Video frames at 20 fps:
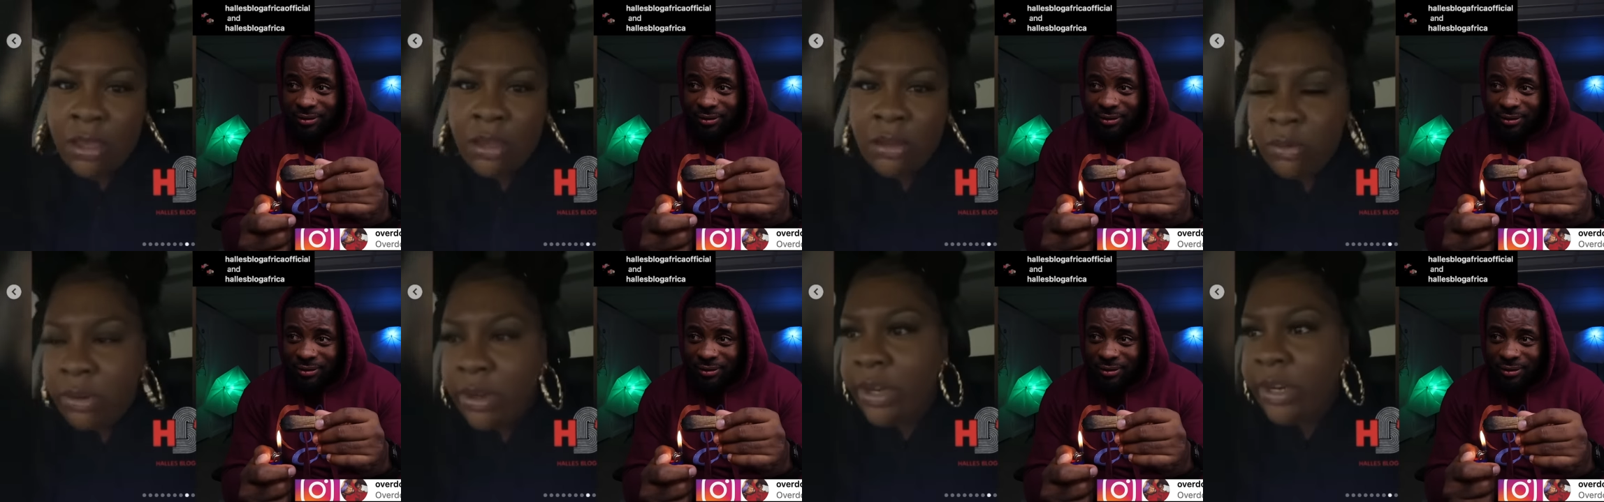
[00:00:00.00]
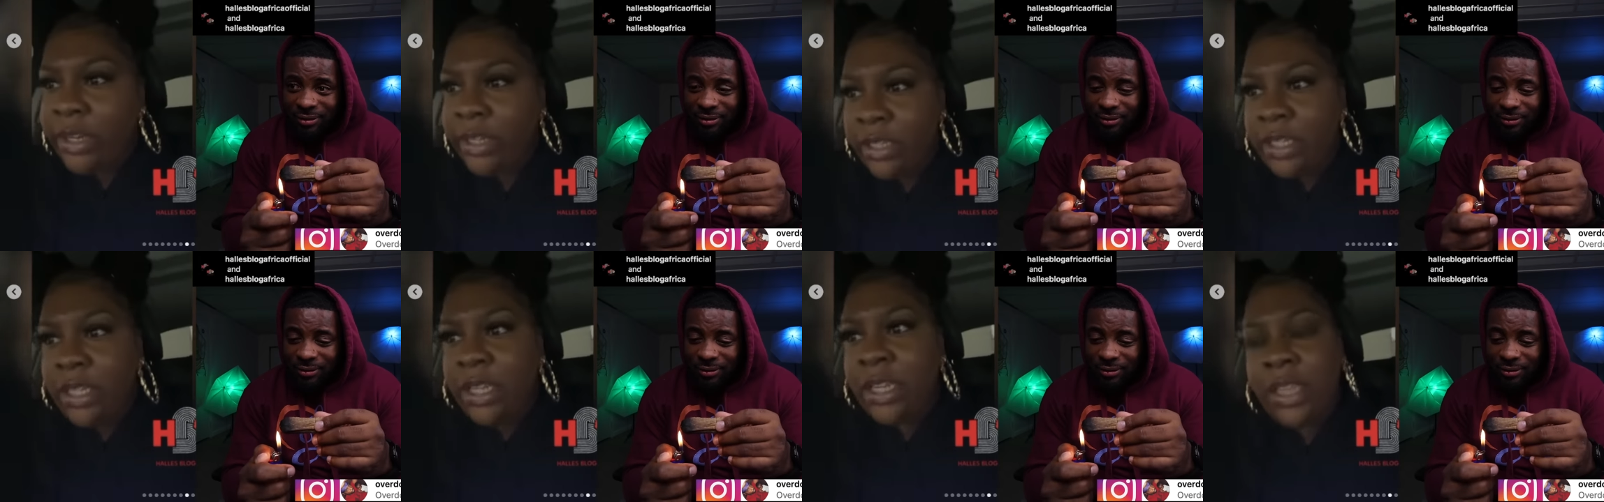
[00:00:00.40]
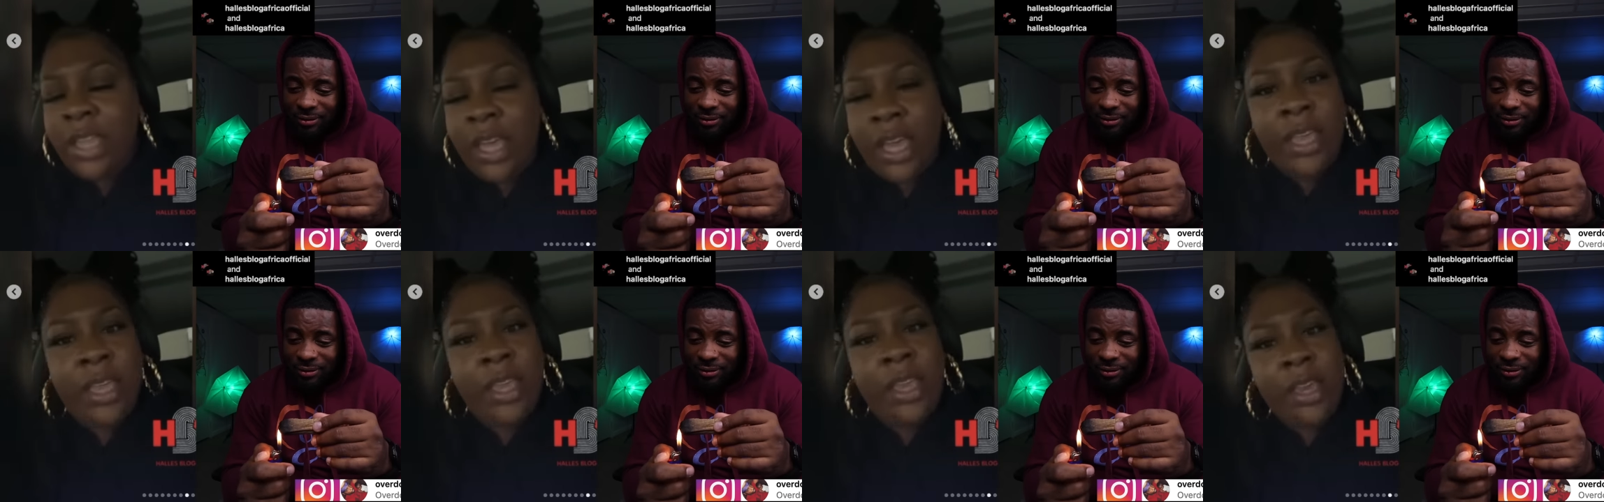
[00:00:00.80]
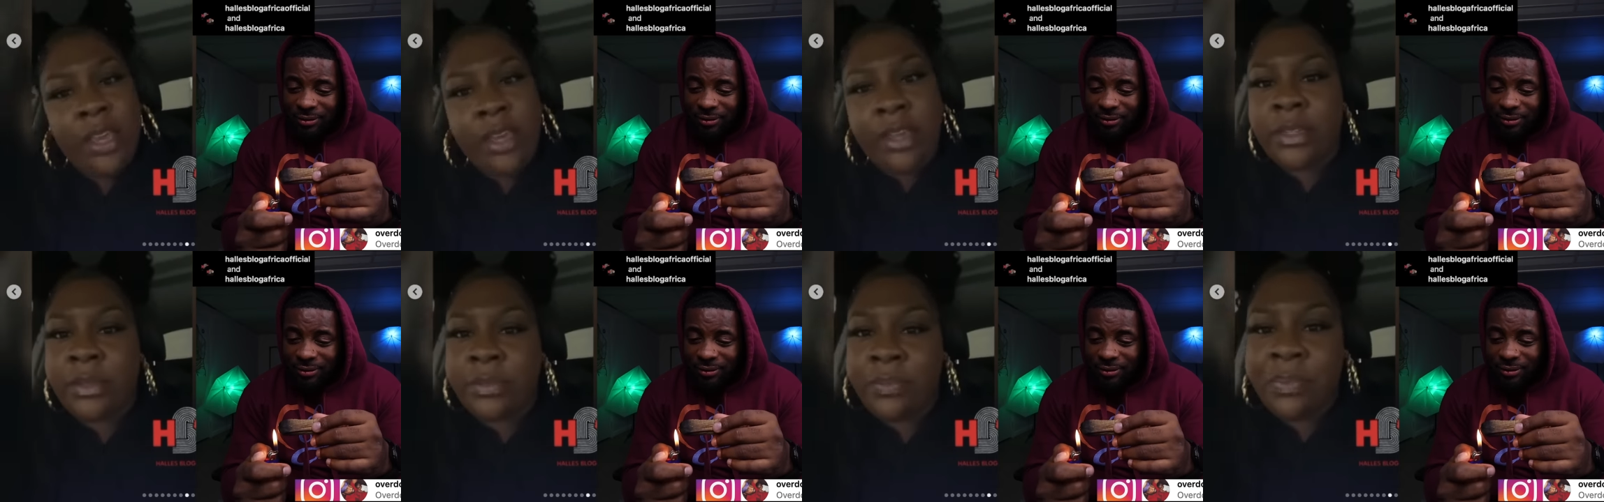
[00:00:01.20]
Speaker 1: What? He like,
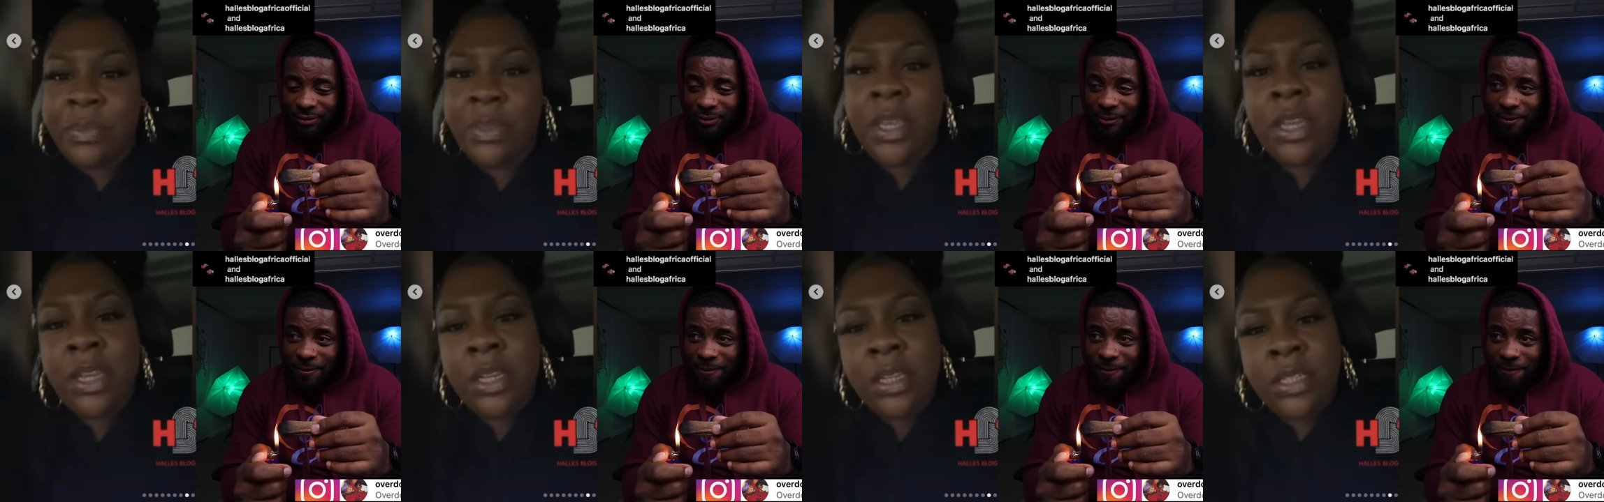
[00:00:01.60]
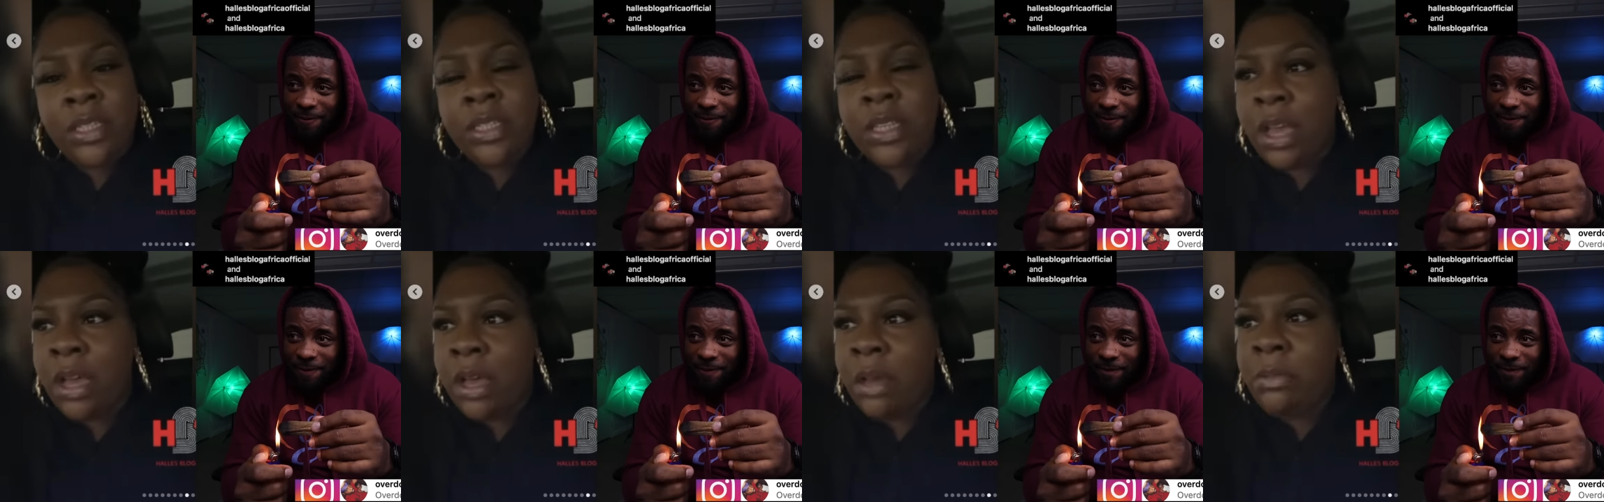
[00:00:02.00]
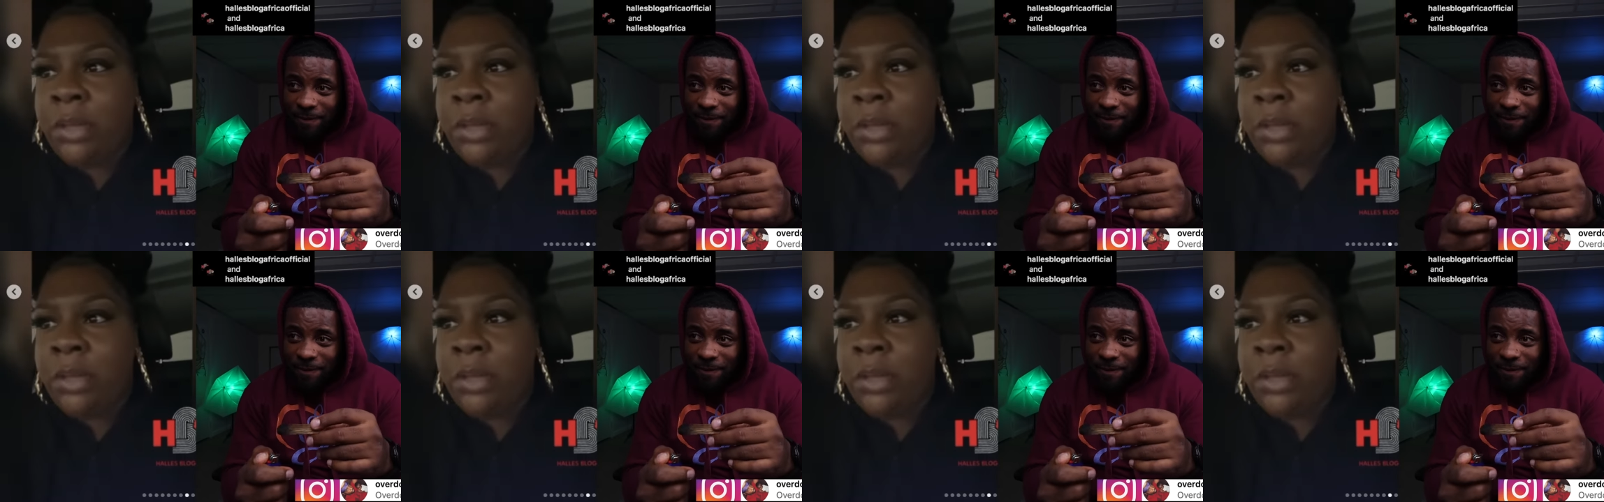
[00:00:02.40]
yeah. So I'm